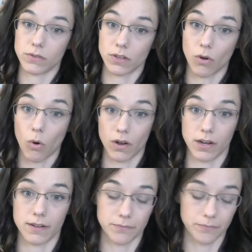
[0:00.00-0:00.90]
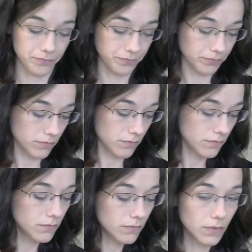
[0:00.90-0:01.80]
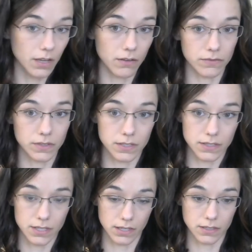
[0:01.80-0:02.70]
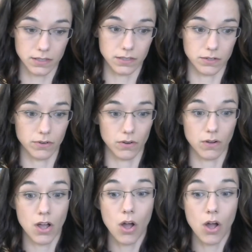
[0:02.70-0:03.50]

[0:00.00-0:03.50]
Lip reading: It's a coordinate of 6, 0.